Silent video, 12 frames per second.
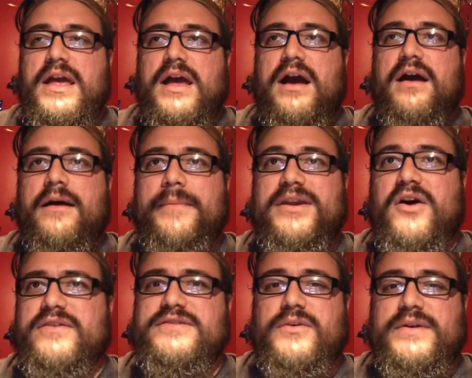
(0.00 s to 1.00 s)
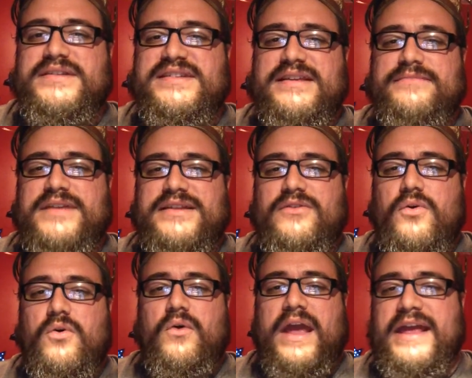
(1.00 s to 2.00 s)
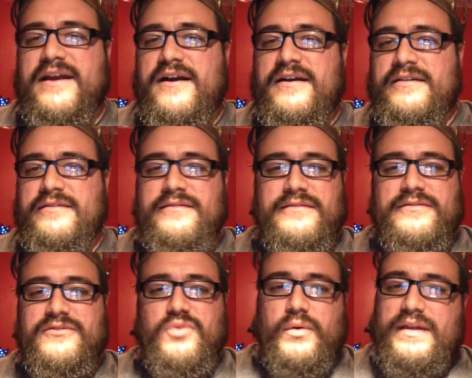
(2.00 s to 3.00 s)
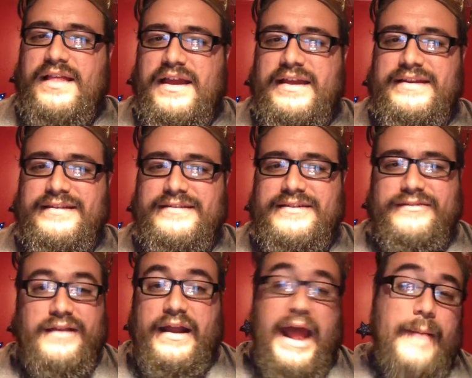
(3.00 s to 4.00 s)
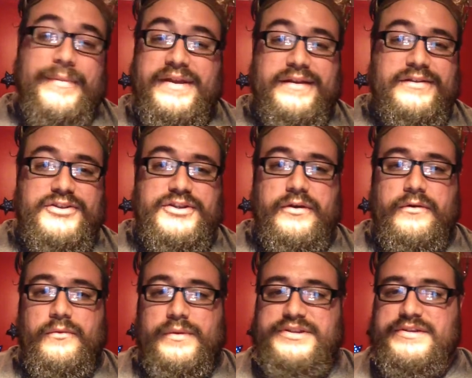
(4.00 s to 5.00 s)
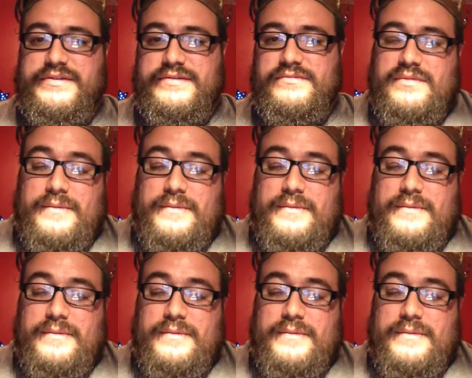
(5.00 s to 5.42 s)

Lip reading: And also it seems like the whole Aegon storyline is just not happening in the show, which is,